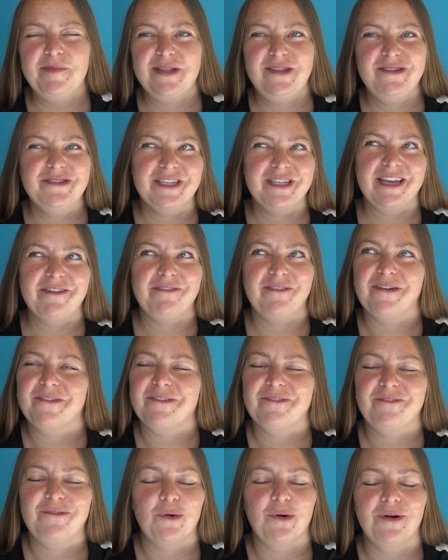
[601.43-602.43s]
been using it for
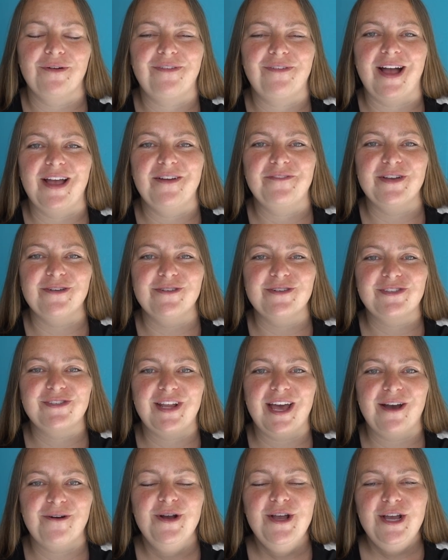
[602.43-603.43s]
4 or 5 years
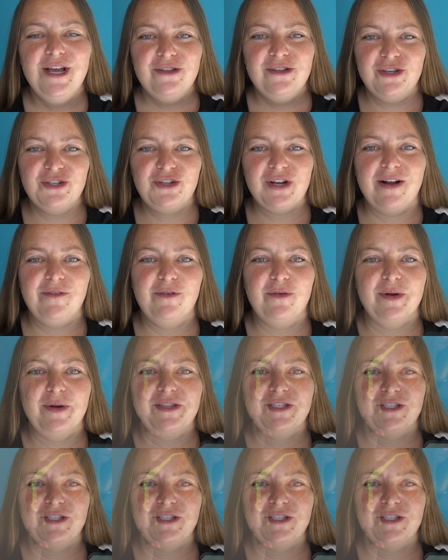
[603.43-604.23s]
now to travel with